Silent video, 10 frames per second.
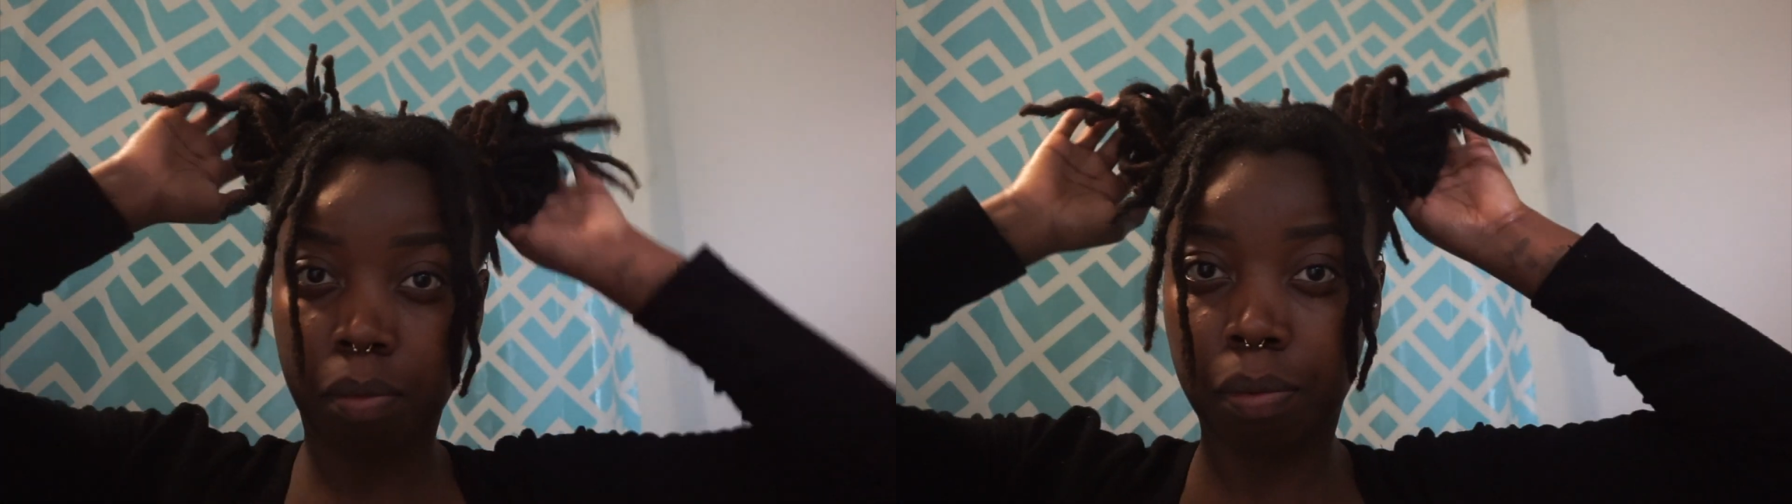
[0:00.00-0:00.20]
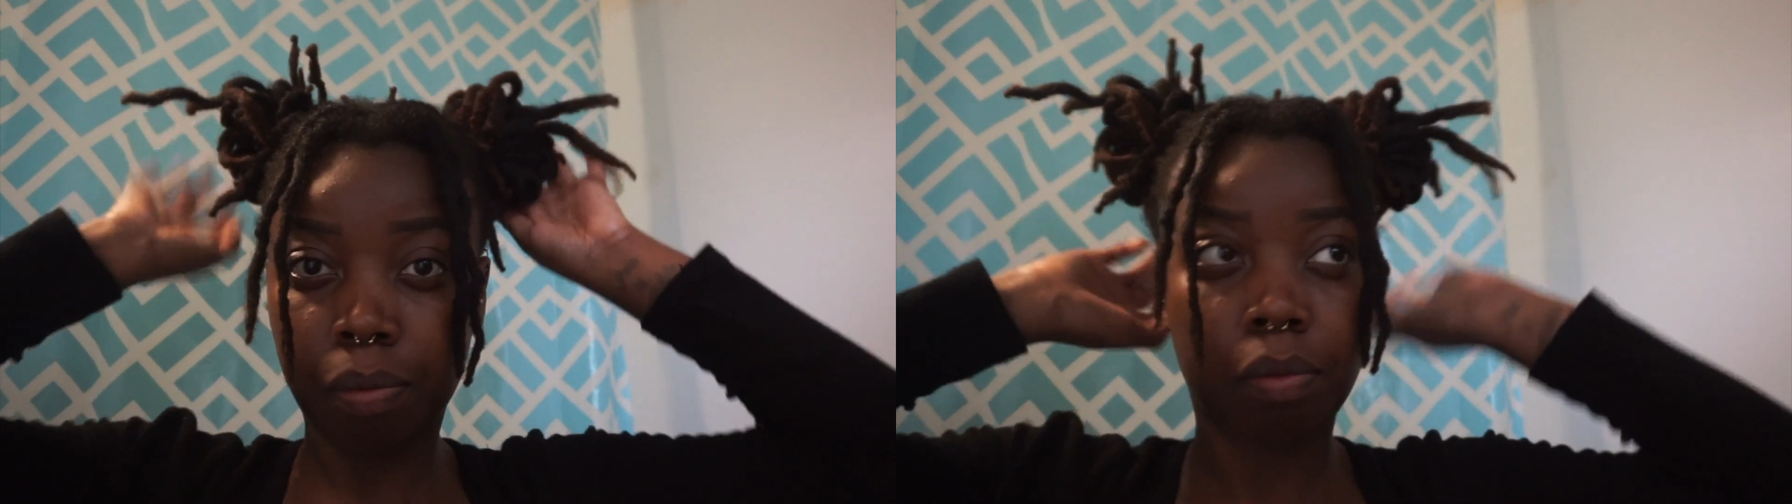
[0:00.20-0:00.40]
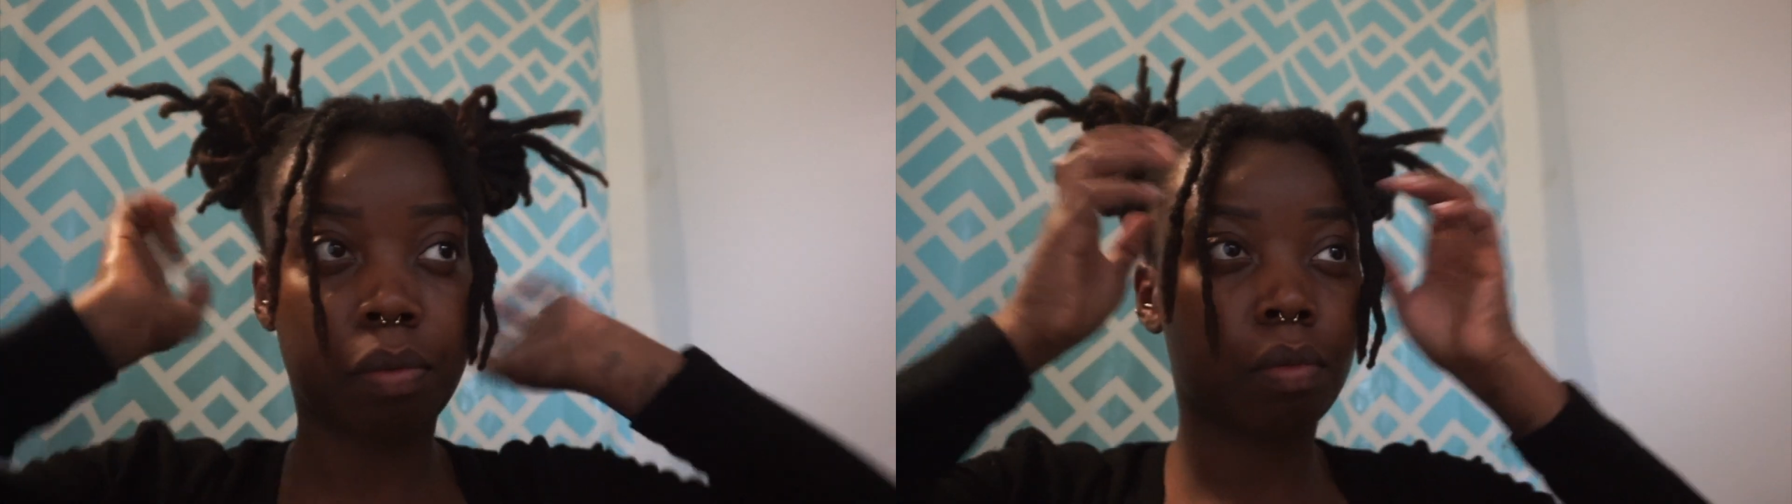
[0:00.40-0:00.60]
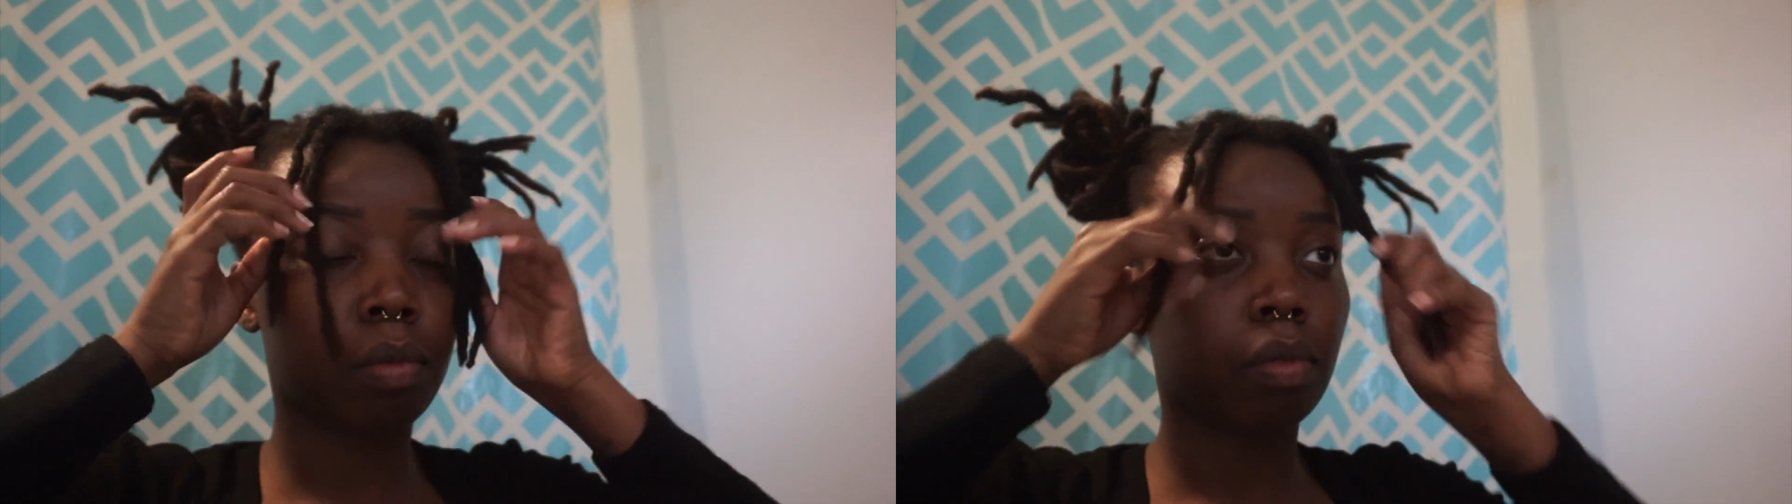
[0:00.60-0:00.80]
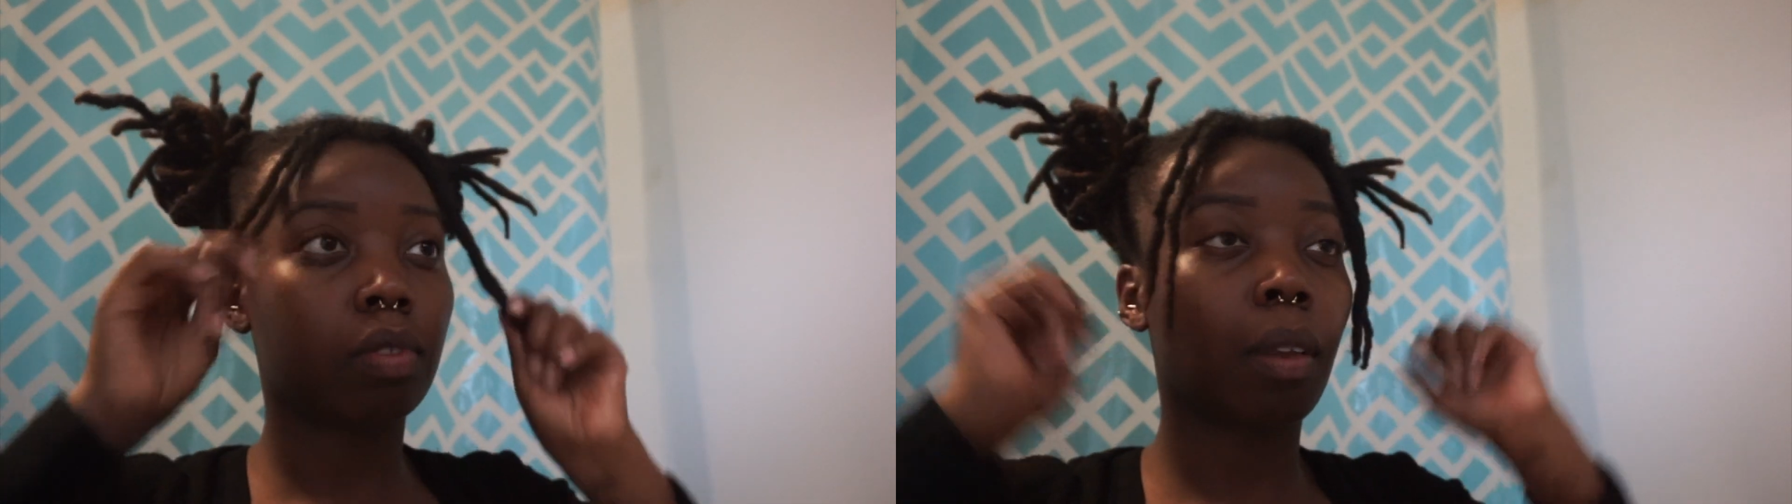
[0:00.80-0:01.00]
But yeah, there
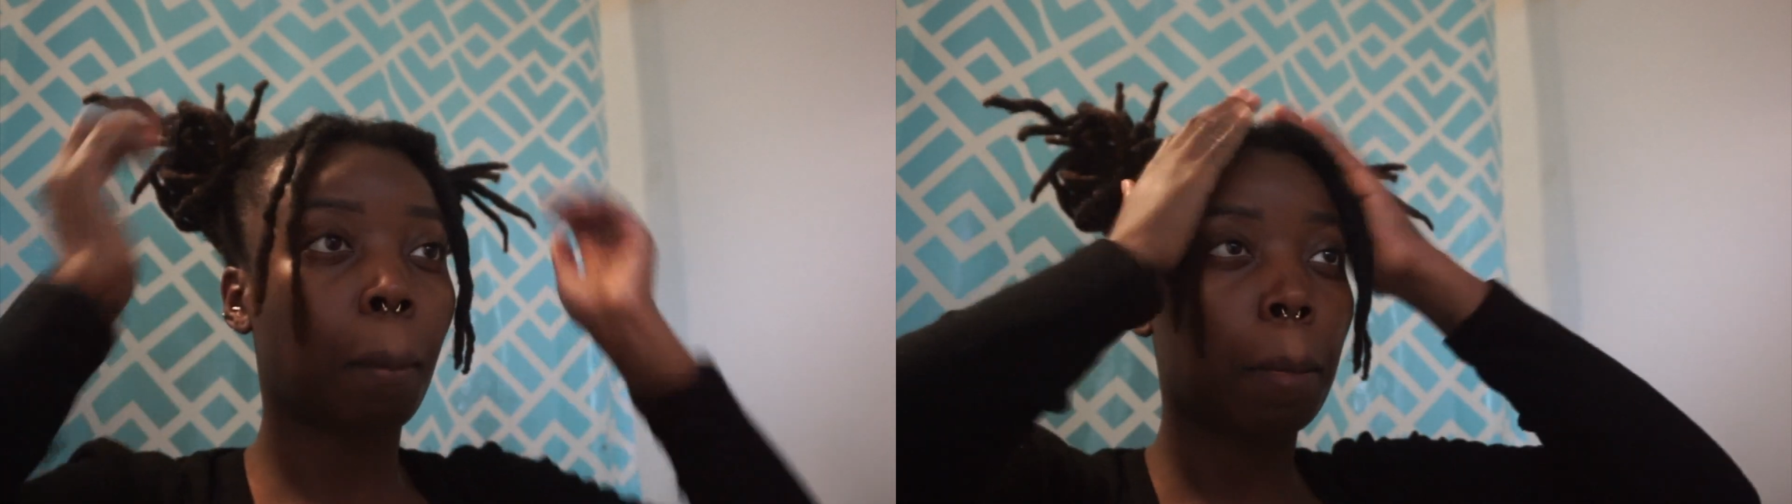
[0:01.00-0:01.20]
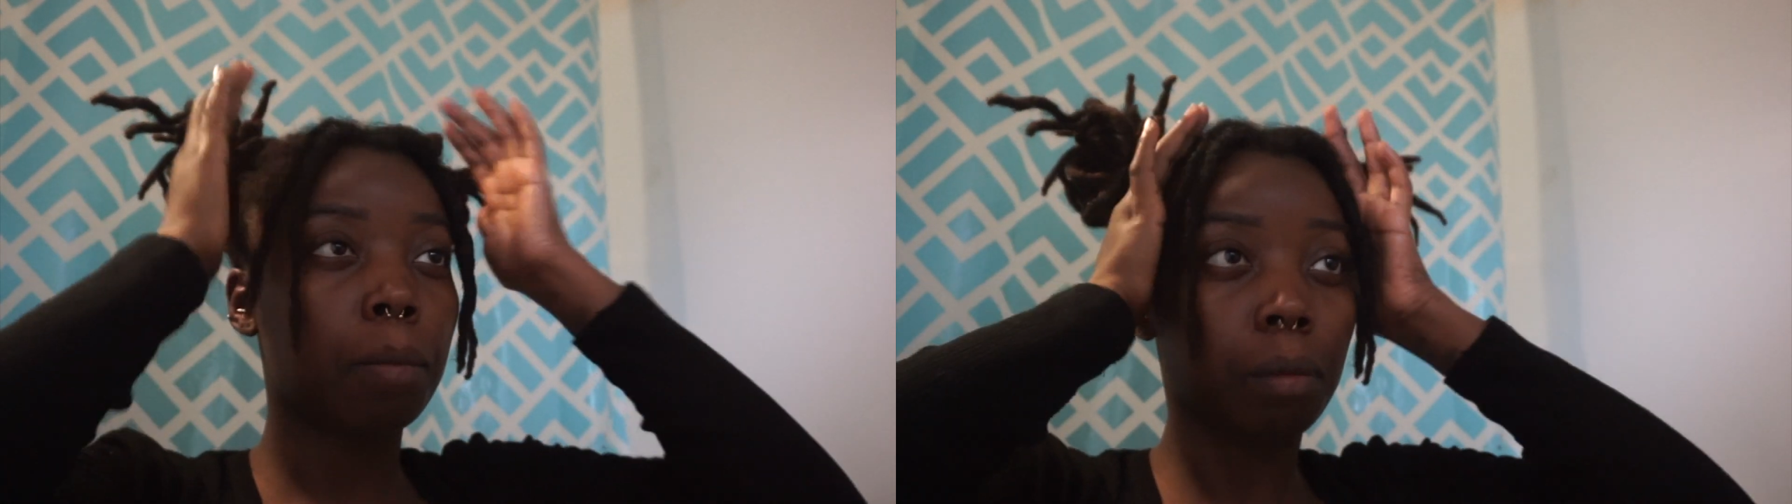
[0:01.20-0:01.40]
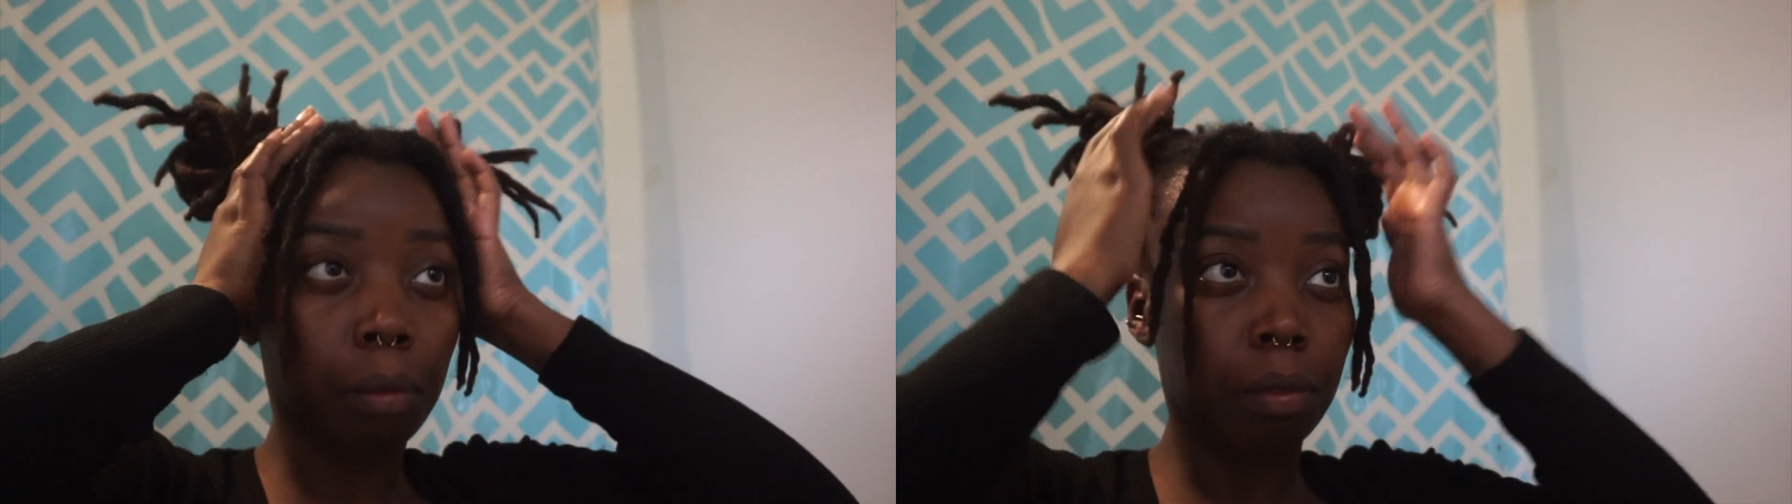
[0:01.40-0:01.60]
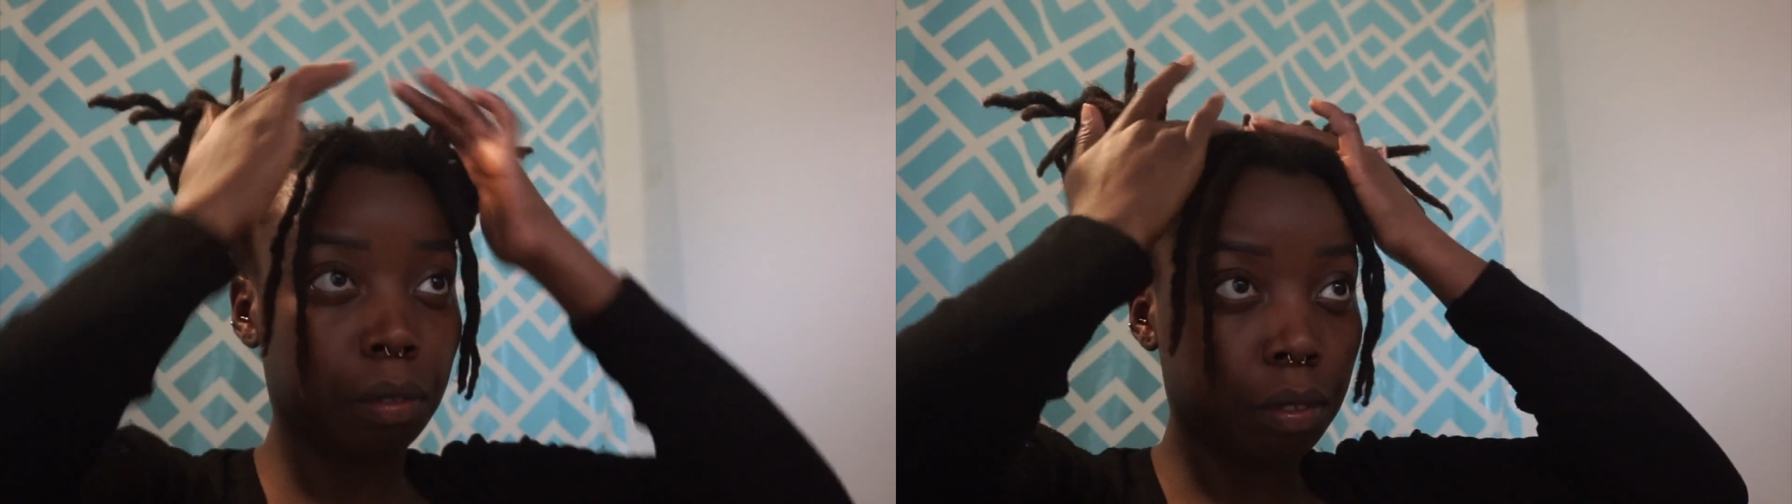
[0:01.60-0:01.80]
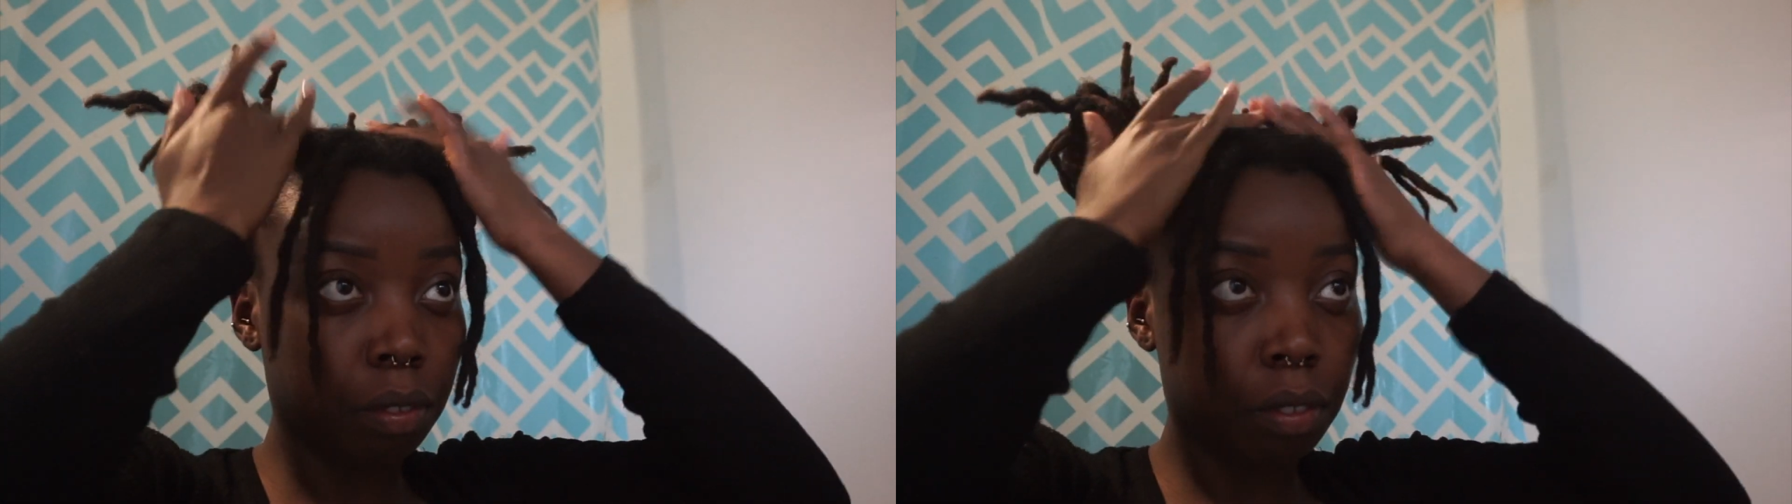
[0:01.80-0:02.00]
we go.
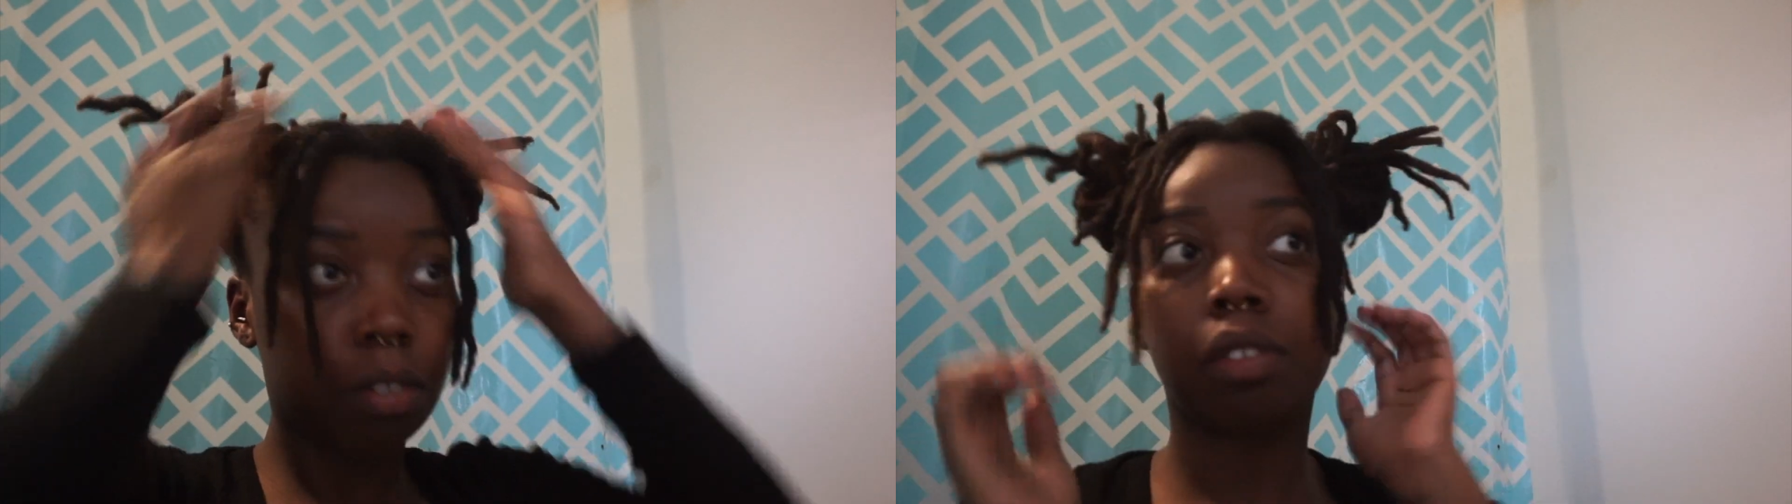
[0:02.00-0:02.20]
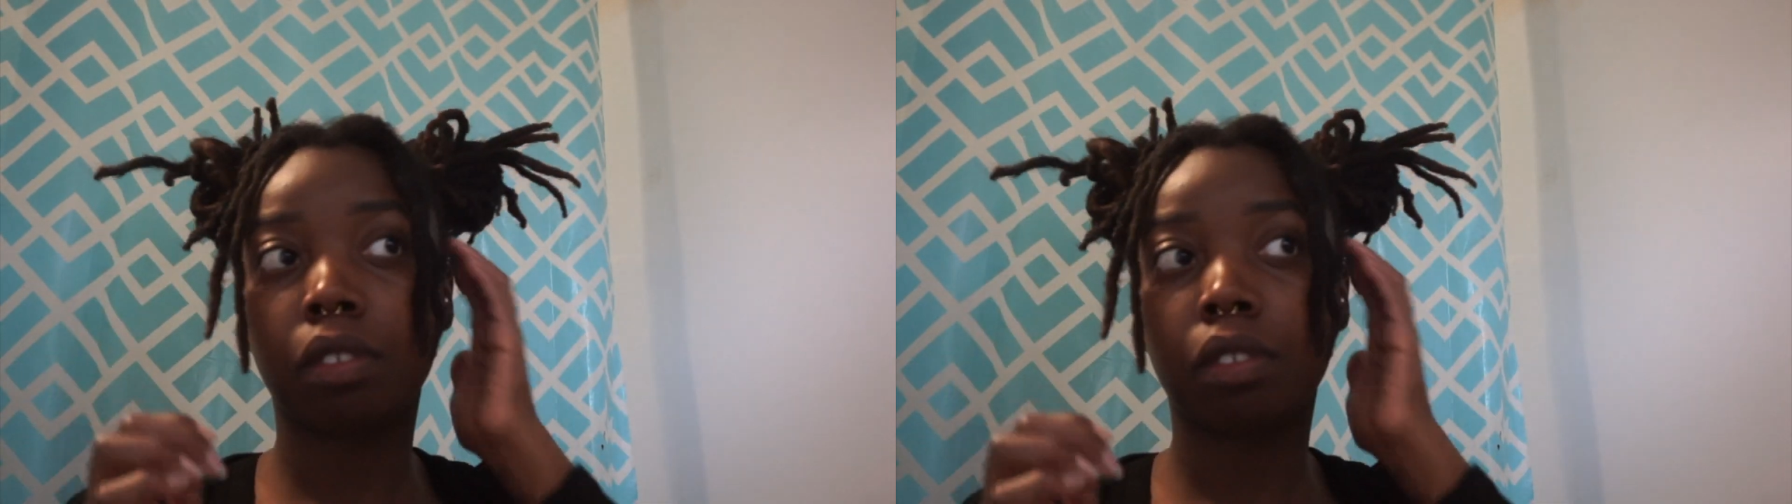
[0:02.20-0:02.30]
Just